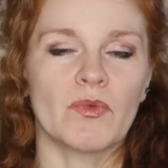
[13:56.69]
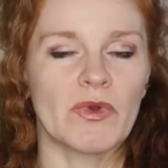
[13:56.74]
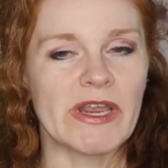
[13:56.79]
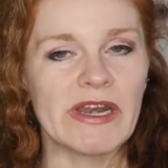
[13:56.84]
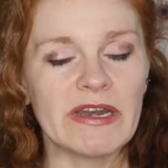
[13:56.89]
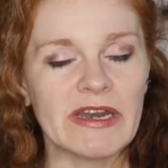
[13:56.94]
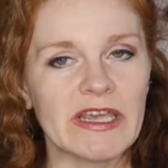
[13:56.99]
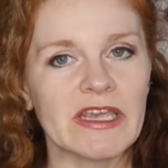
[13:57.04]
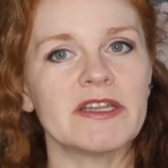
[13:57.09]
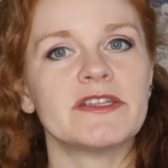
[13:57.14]
we
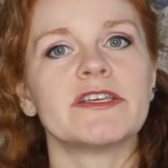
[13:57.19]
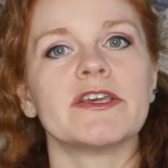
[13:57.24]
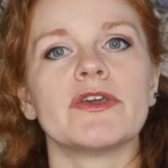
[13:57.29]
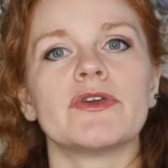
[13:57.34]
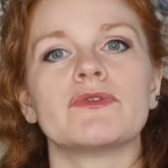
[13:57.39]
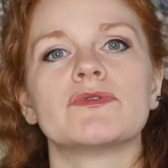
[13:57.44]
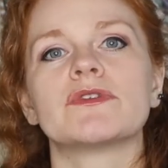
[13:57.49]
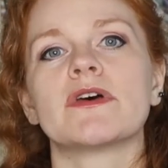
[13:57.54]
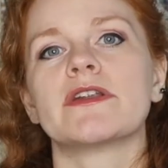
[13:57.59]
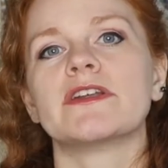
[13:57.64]
need to
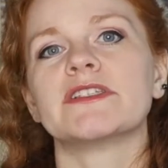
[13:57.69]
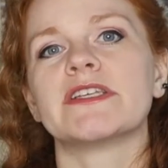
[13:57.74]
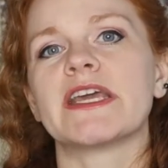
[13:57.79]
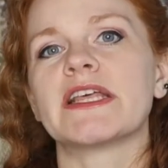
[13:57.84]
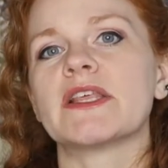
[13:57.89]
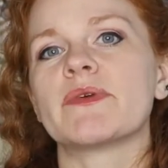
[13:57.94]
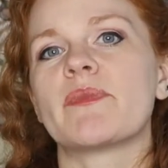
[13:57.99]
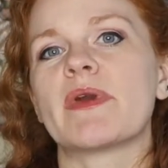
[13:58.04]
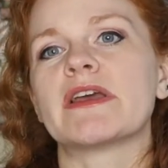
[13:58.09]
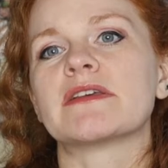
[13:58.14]
use on a
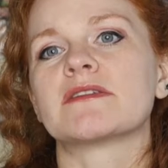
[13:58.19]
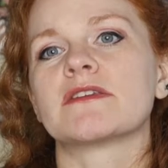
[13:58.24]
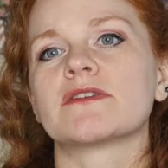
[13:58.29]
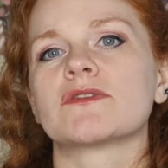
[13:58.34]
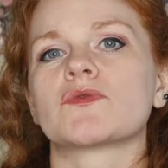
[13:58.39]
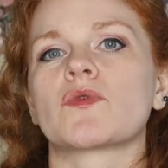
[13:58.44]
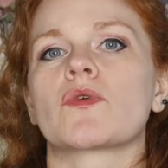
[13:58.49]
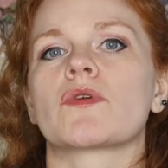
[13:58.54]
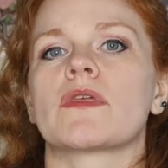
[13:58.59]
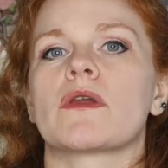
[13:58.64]
daily basis or